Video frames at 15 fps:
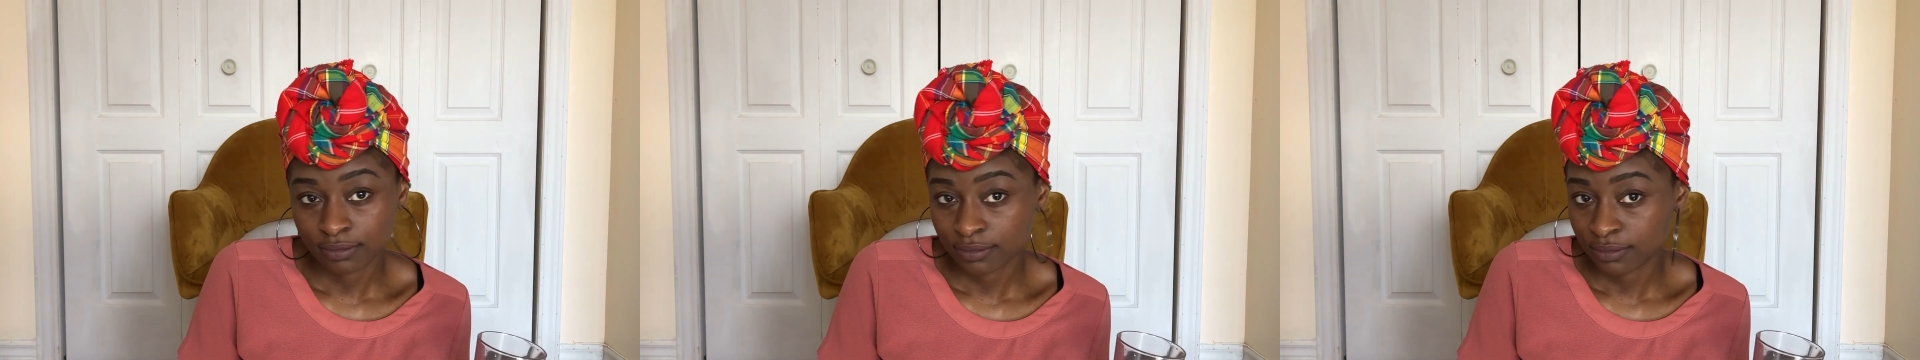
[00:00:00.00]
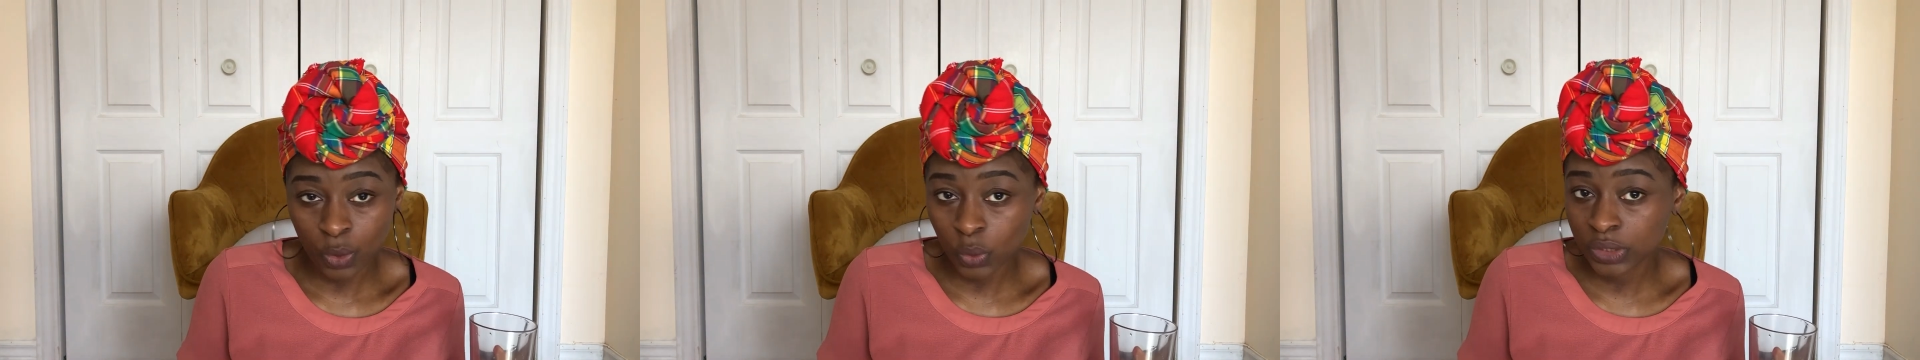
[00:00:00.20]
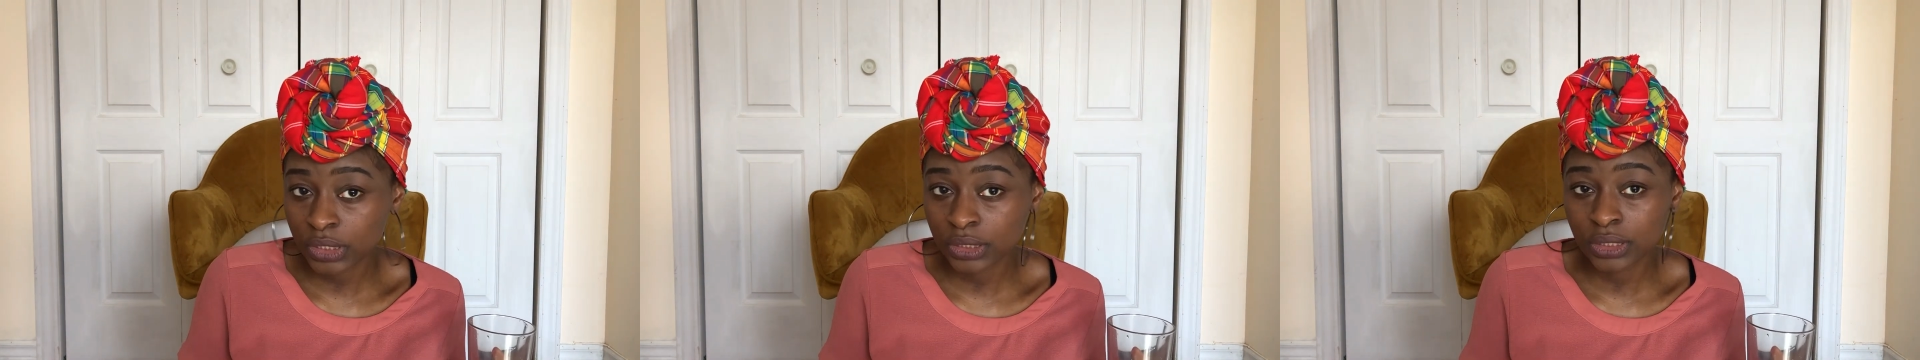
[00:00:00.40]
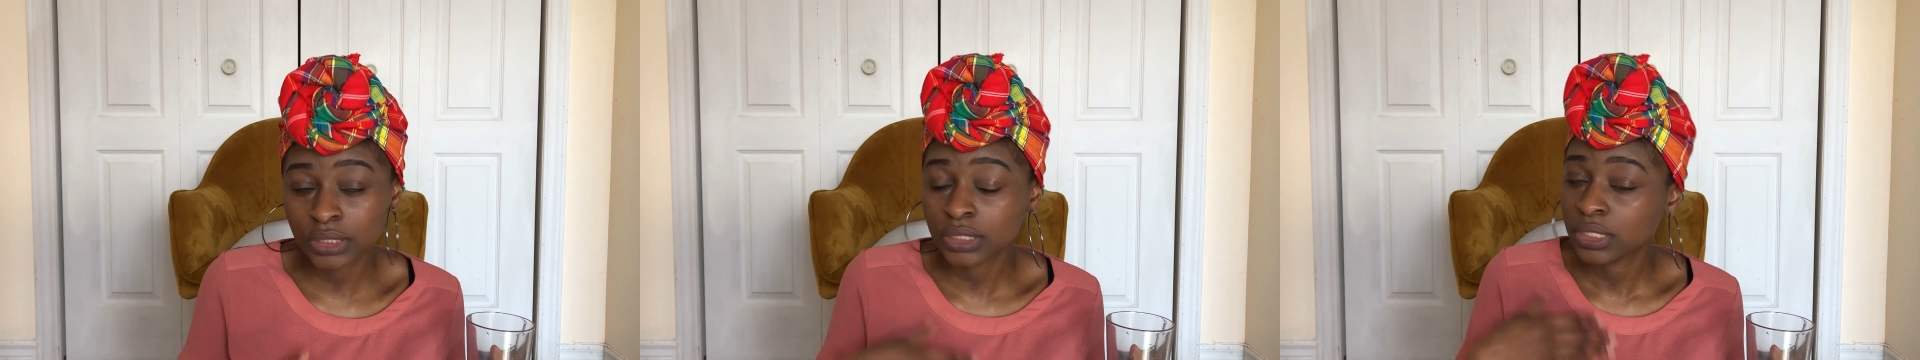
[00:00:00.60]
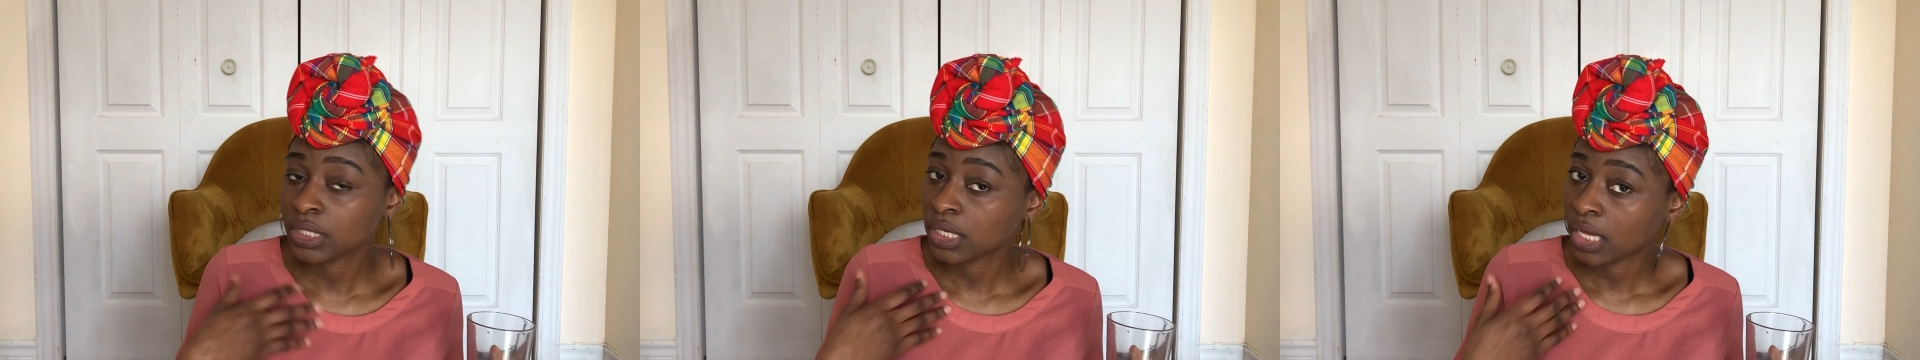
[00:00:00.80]
I
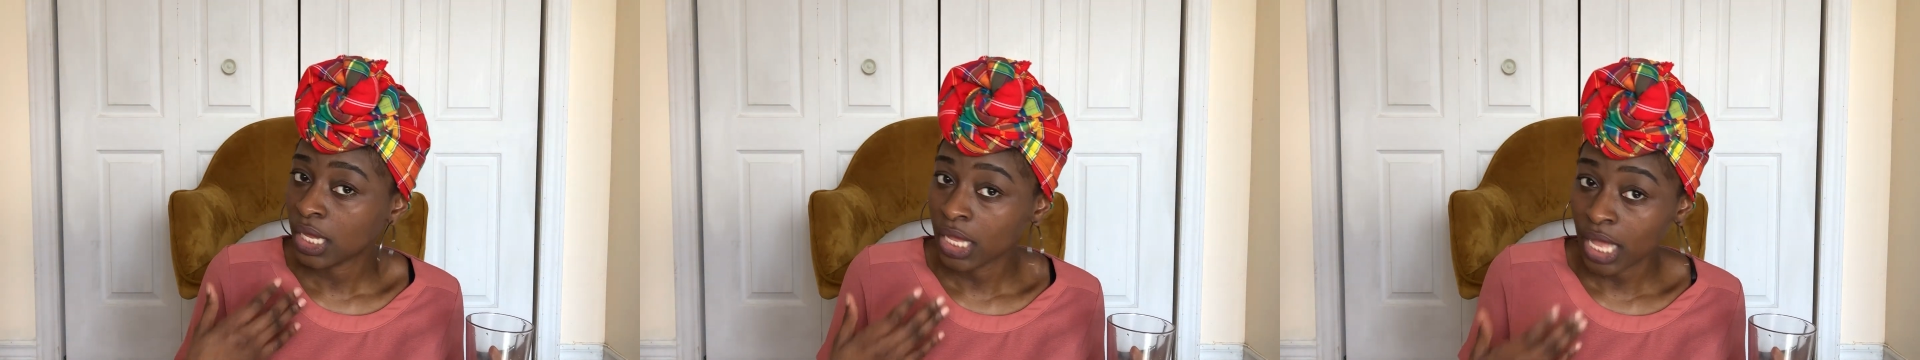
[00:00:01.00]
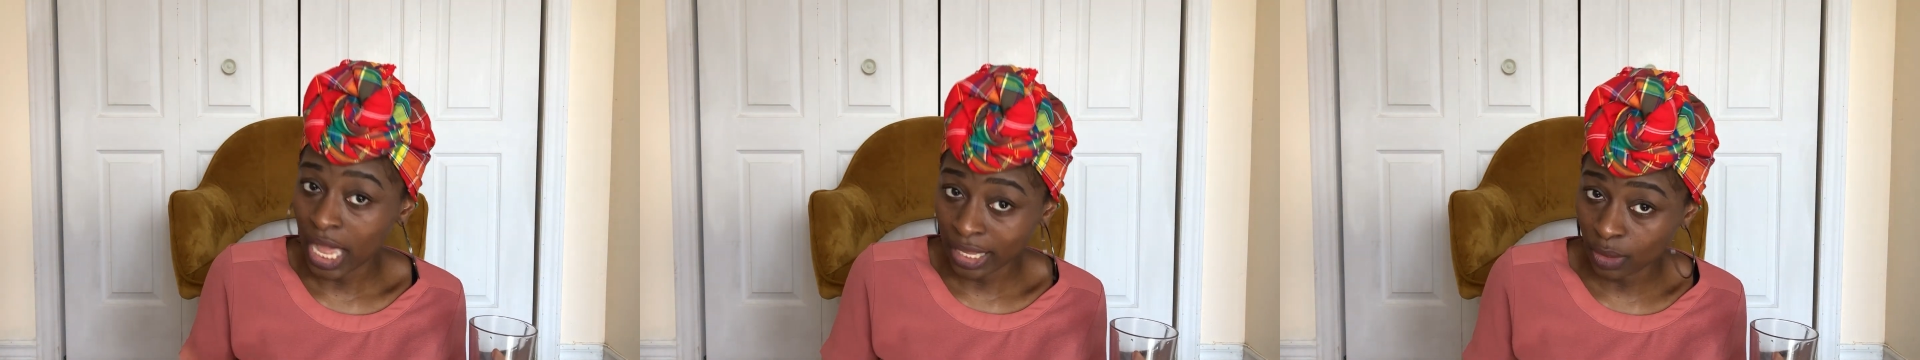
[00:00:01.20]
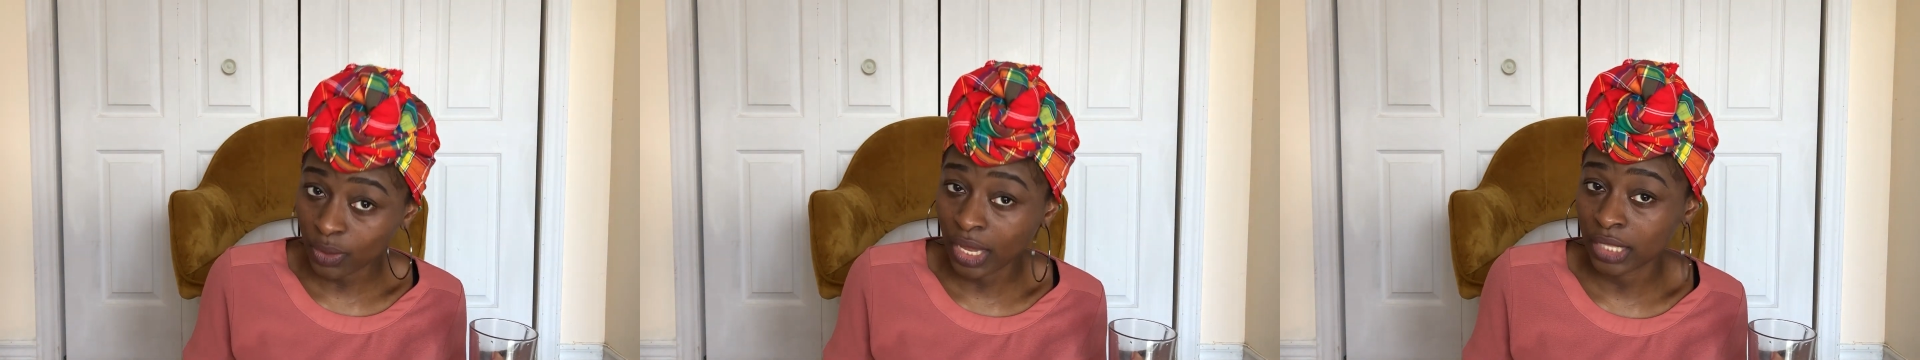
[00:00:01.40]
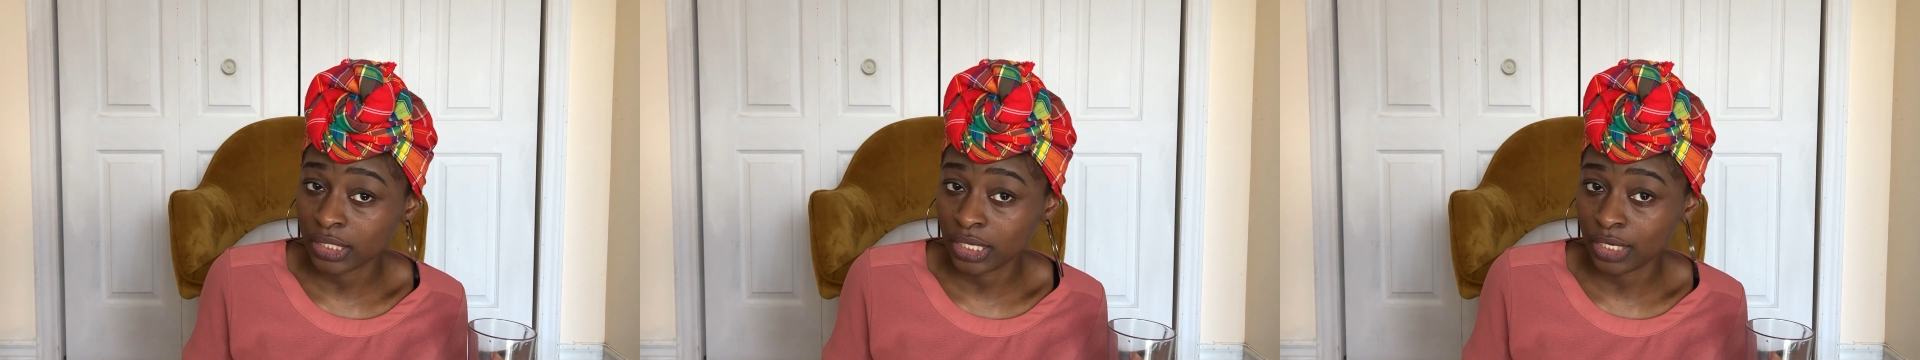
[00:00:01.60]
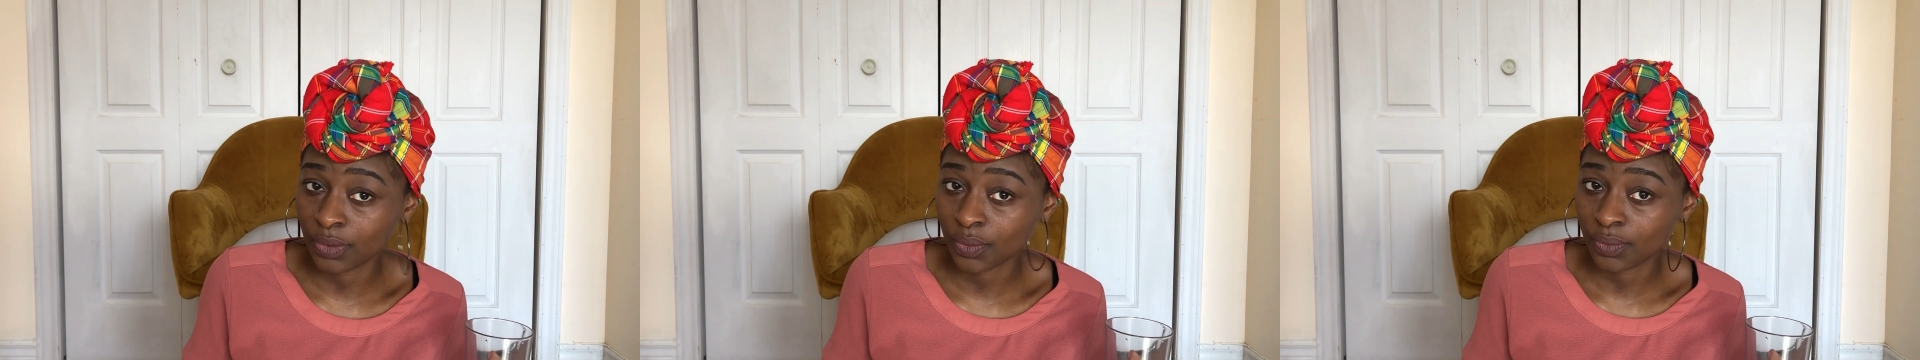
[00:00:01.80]
couldn't, and you
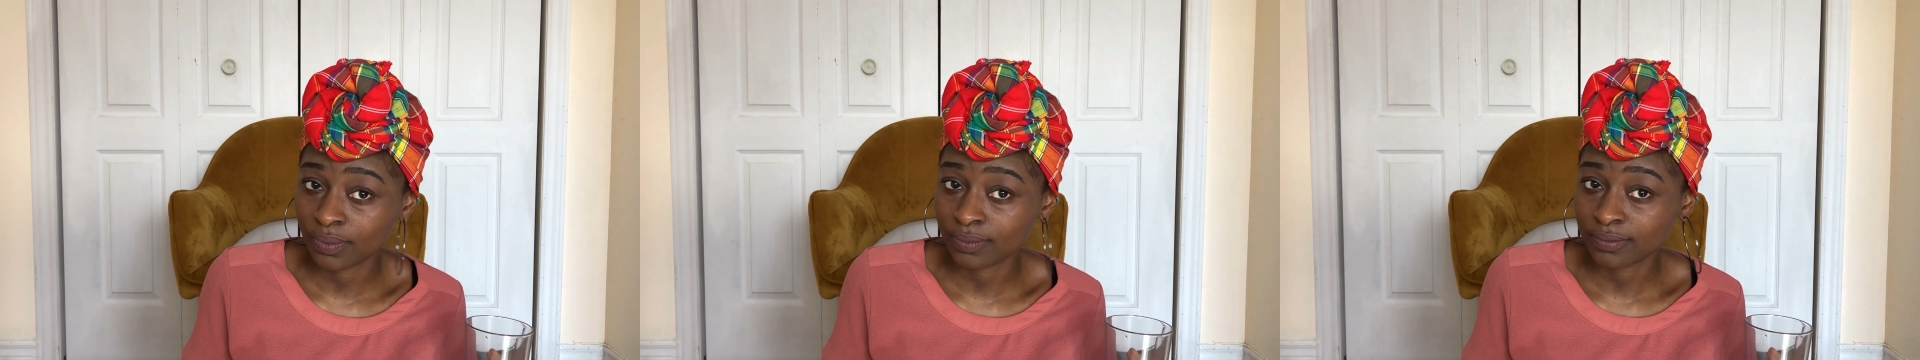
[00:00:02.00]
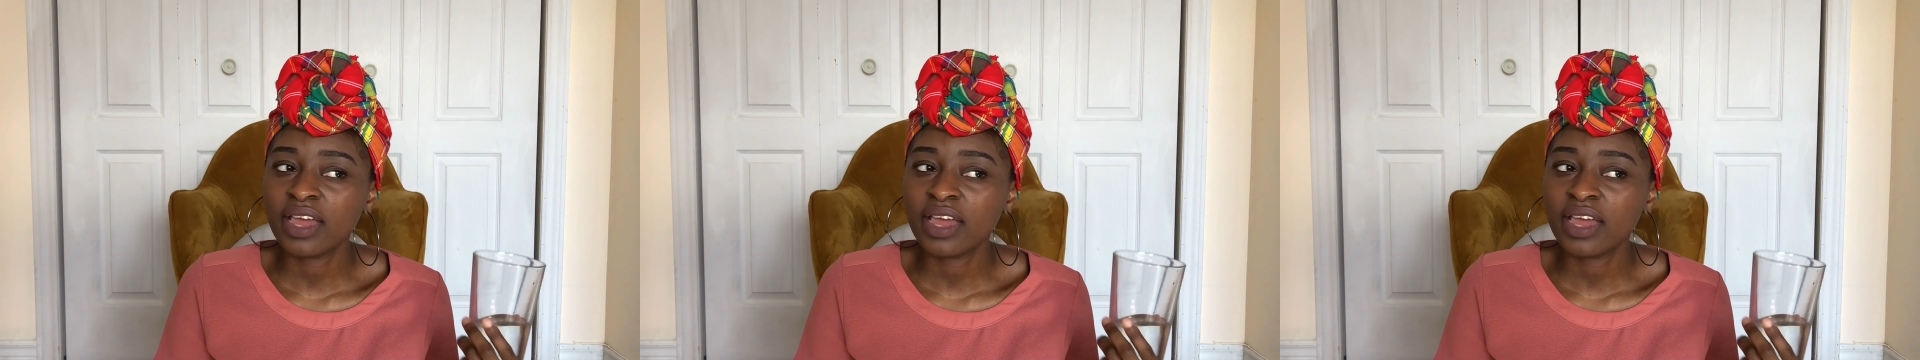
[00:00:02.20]
can't either.